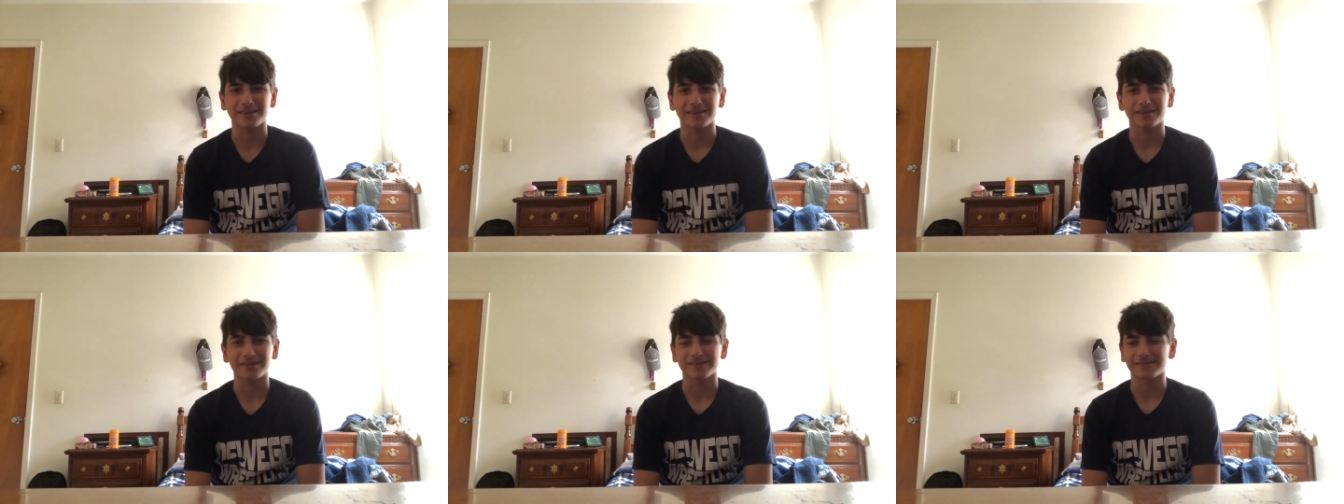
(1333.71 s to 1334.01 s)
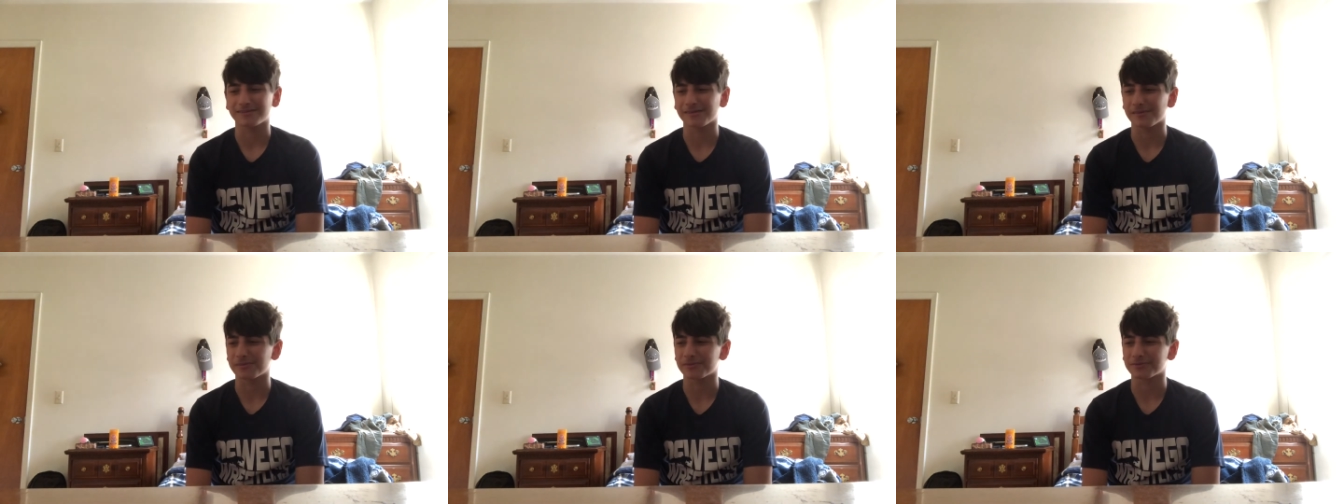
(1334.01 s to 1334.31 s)

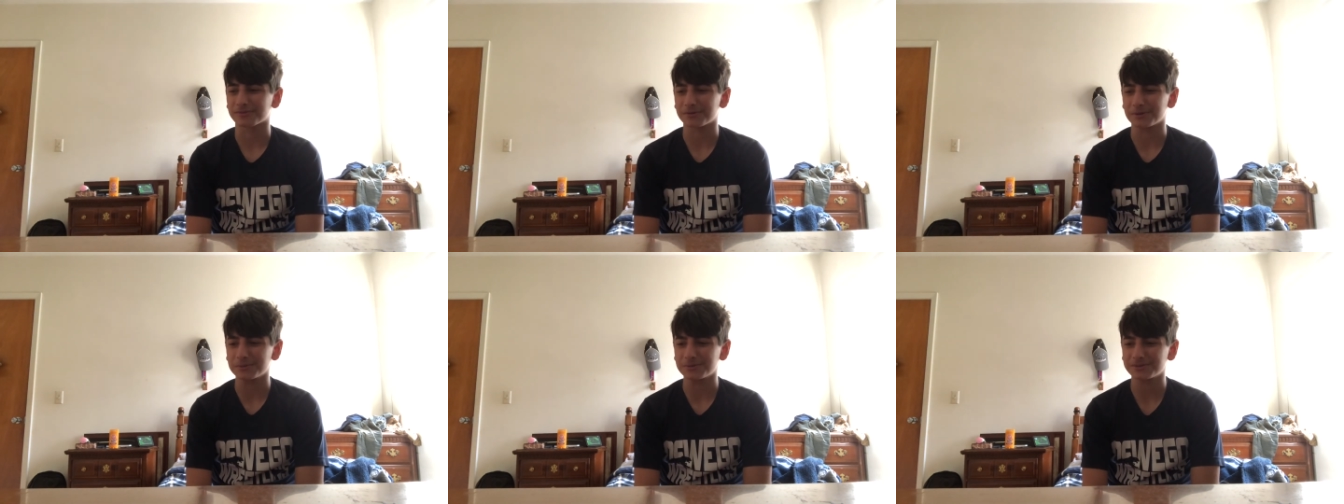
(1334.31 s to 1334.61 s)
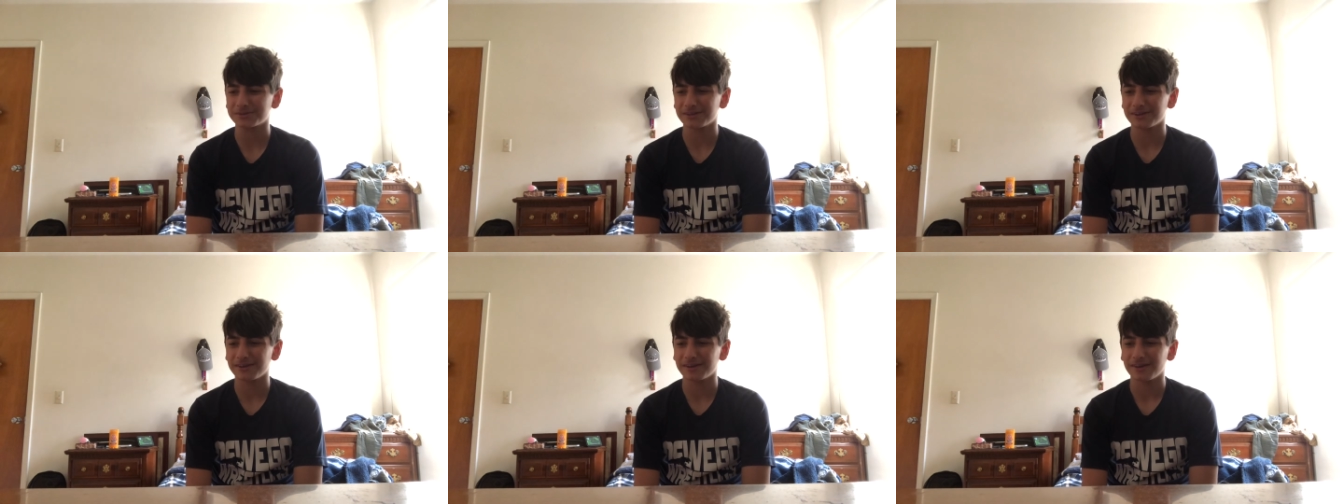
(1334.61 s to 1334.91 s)

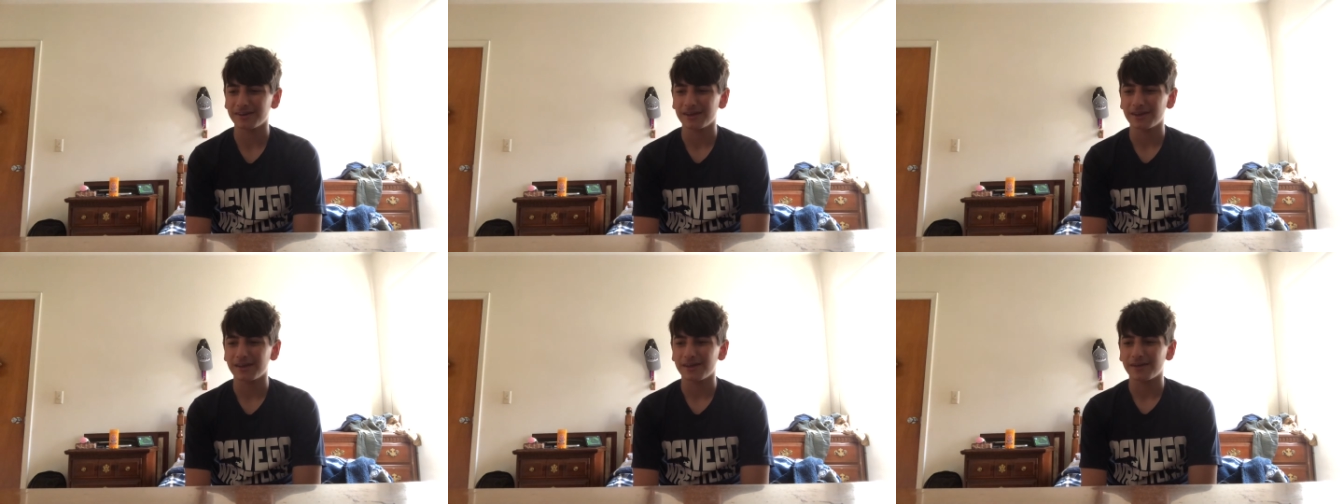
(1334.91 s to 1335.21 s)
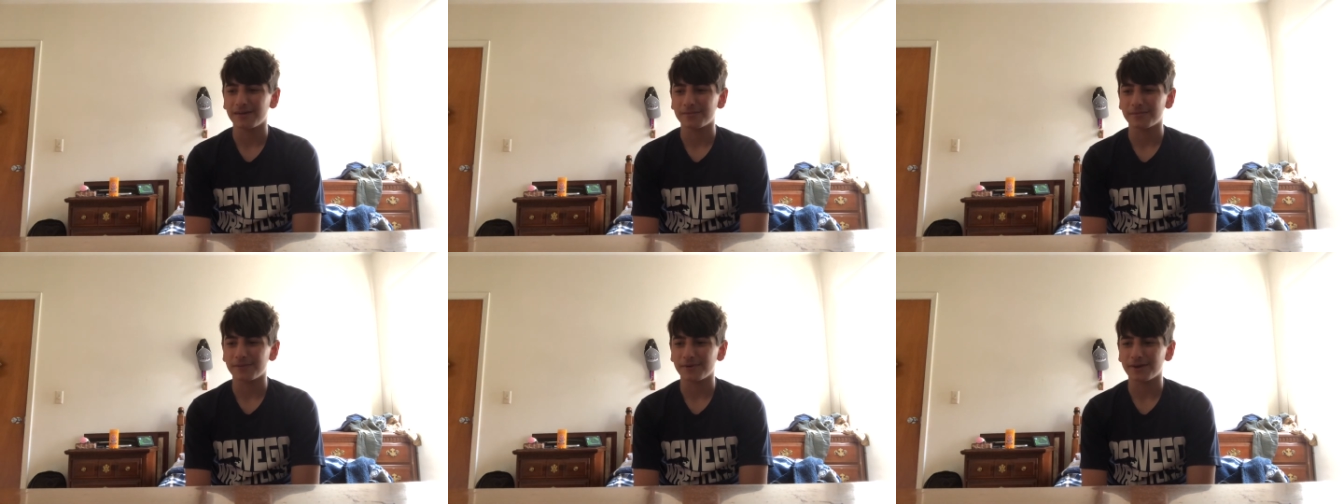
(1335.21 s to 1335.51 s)
subscription.
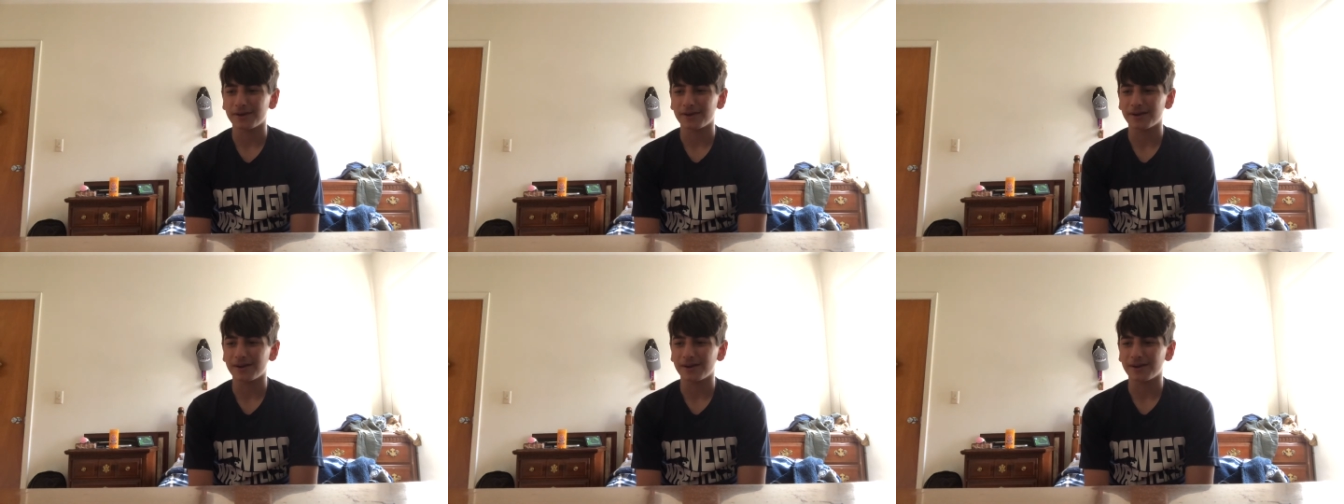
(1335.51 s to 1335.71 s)
But